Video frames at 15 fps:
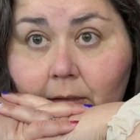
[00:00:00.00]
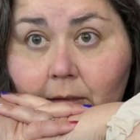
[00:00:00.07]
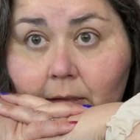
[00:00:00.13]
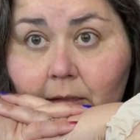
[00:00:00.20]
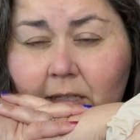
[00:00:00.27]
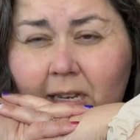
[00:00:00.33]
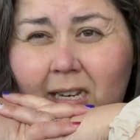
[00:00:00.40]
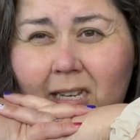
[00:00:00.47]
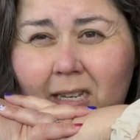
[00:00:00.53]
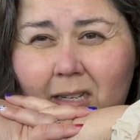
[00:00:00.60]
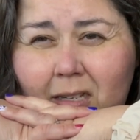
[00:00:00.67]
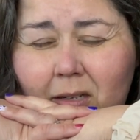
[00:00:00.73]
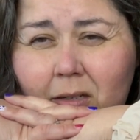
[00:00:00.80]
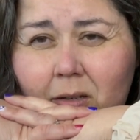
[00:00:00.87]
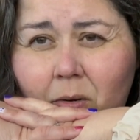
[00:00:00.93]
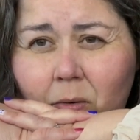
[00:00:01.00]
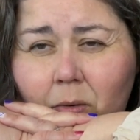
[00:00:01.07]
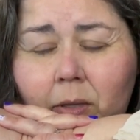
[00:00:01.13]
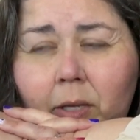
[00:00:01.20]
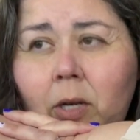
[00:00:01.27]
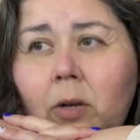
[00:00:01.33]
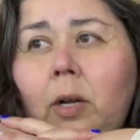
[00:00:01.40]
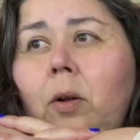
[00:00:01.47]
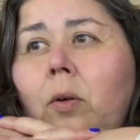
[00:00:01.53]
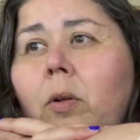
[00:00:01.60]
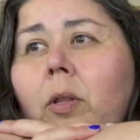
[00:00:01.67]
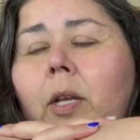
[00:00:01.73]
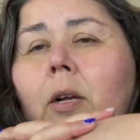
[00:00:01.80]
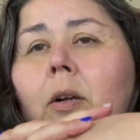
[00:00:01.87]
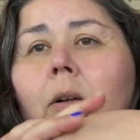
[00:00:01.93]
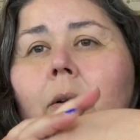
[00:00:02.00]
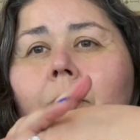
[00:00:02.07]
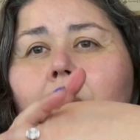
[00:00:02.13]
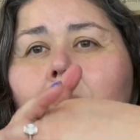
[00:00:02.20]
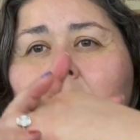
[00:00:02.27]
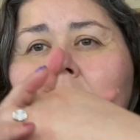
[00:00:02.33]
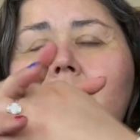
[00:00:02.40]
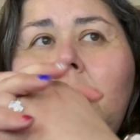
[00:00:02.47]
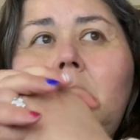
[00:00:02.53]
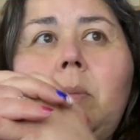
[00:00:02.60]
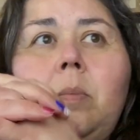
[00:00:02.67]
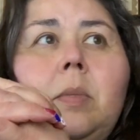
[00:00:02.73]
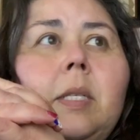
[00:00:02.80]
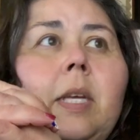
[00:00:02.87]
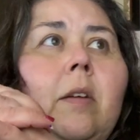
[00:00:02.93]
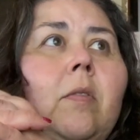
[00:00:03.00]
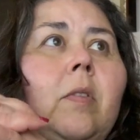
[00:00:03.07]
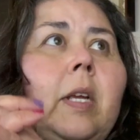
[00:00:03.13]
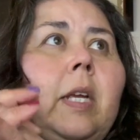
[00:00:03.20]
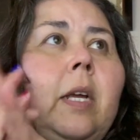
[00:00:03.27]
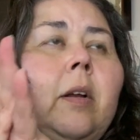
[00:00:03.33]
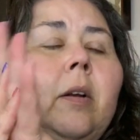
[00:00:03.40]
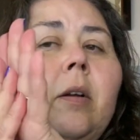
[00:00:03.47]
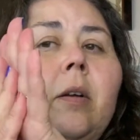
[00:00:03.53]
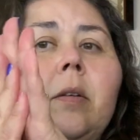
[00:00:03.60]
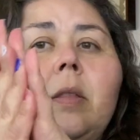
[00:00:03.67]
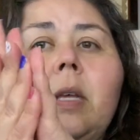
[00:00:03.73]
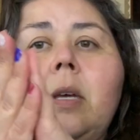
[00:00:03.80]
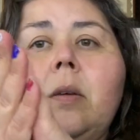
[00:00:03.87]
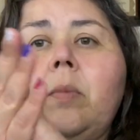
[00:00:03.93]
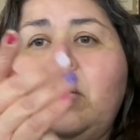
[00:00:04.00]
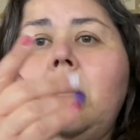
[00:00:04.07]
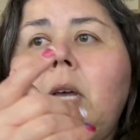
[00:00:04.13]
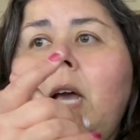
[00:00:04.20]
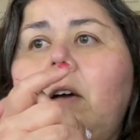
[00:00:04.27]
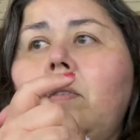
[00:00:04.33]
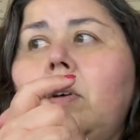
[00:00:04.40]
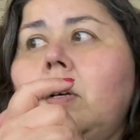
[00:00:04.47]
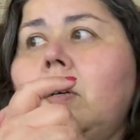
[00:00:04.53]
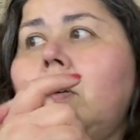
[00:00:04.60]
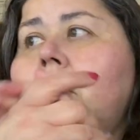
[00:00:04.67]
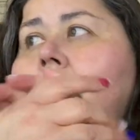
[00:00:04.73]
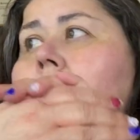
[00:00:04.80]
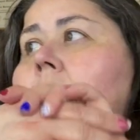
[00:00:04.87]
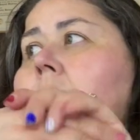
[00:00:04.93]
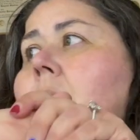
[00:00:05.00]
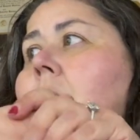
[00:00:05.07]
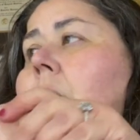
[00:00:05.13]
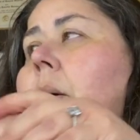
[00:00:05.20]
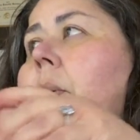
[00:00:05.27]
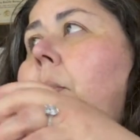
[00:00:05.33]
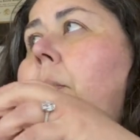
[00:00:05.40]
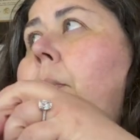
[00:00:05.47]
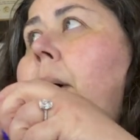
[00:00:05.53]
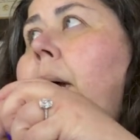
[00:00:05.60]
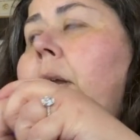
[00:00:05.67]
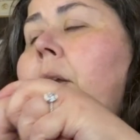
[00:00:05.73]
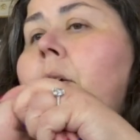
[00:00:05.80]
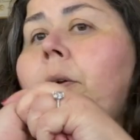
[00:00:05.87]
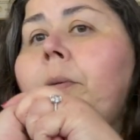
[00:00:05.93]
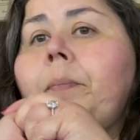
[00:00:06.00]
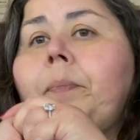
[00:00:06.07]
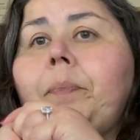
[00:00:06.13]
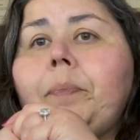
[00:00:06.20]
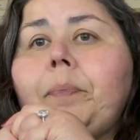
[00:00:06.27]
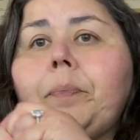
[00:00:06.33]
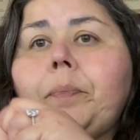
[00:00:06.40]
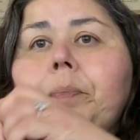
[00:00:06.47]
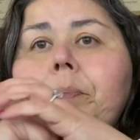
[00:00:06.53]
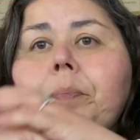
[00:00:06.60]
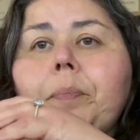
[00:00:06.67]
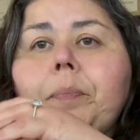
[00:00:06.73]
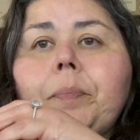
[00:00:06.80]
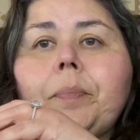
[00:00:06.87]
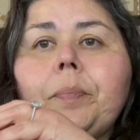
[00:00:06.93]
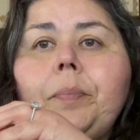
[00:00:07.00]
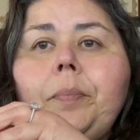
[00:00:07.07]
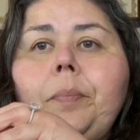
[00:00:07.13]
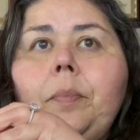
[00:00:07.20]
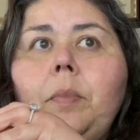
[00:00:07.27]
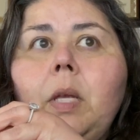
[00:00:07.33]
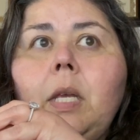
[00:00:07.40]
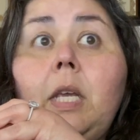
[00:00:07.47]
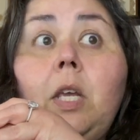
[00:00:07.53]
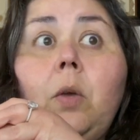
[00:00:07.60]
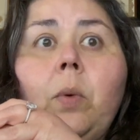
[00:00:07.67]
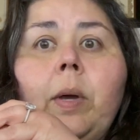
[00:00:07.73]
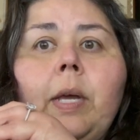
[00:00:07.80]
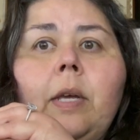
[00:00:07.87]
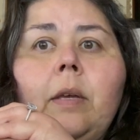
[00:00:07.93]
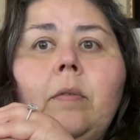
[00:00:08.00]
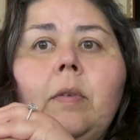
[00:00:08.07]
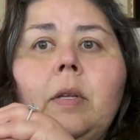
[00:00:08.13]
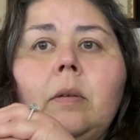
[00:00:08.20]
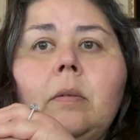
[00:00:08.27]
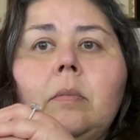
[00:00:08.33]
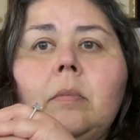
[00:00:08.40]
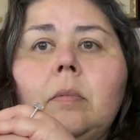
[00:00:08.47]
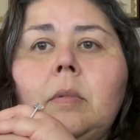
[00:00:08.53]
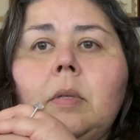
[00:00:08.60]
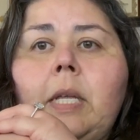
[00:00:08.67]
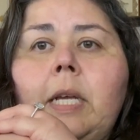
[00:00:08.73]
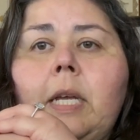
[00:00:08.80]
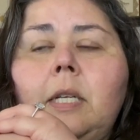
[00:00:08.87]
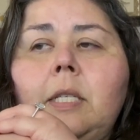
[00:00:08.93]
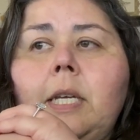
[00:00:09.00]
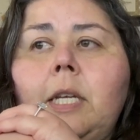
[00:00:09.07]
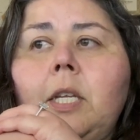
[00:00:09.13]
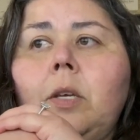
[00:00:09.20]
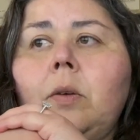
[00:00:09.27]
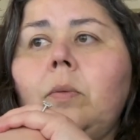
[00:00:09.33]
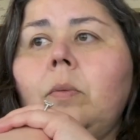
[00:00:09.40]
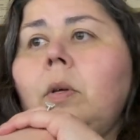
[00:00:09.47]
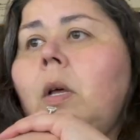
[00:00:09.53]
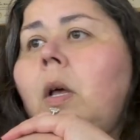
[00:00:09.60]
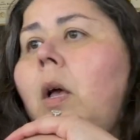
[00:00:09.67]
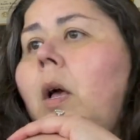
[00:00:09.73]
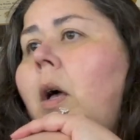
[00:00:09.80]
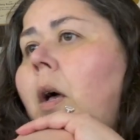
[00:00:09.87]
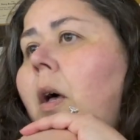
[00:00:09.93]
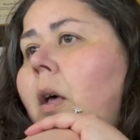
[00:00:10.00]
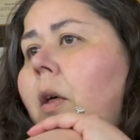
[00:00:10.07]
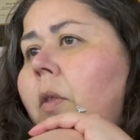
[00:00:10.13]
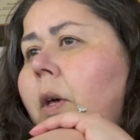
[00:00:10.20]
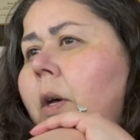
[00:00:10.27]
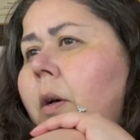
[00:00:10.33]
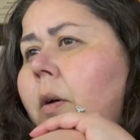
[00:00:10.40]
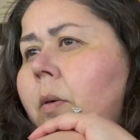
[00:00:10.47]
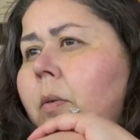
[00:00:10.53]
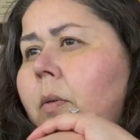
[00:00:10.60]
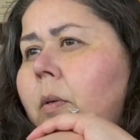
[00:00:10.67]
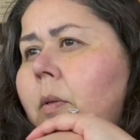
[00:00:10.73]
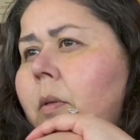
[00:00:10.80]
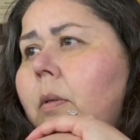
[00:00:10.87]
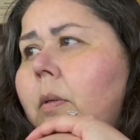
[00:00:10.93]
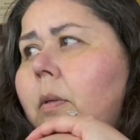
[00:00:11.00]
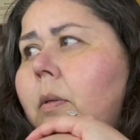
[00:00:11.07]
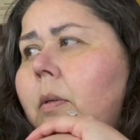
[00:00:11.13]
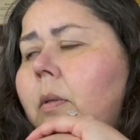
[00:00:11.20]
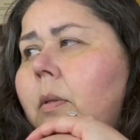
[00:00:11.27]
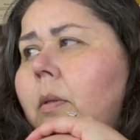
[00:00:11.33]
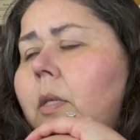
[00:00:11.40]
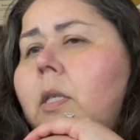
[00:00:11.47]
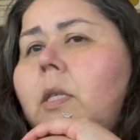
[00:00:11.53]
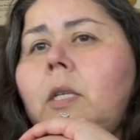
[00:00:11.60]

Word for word: it's getting earlier and earlier, it seems, every year that we have a minor heat wave, and they continue. Although this is